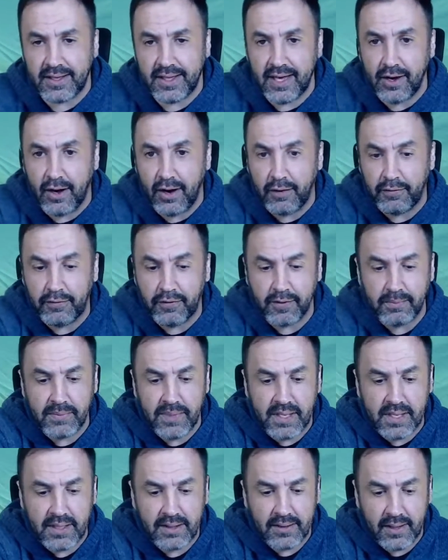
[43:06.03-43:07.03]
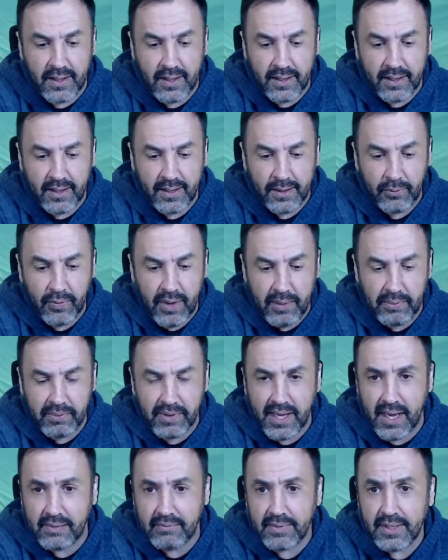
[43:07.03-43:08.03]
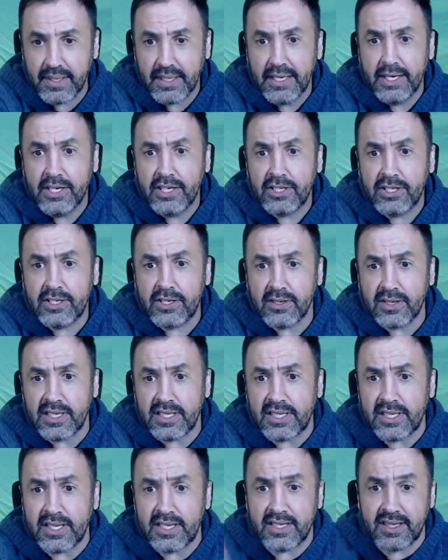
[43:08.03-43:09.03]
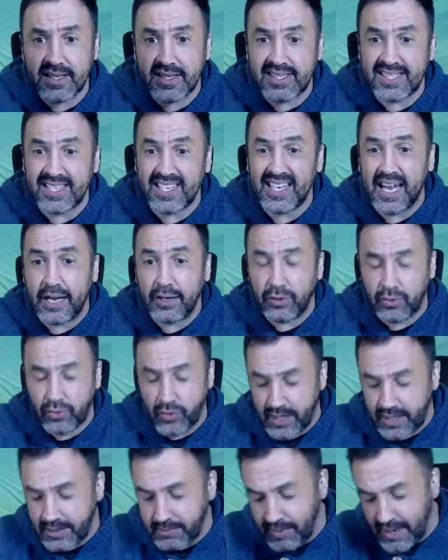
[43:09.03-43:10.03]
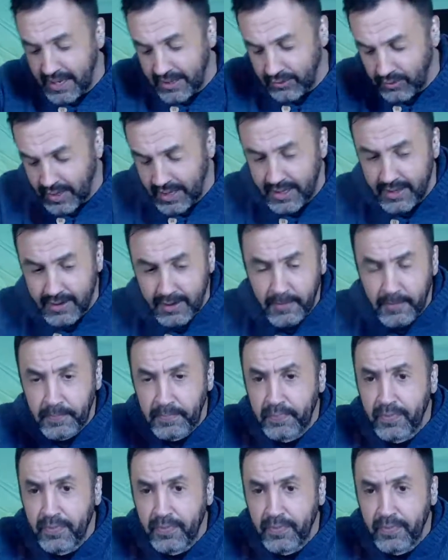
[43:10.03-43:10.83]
they offered me a webcam. So this is the C920, by the way.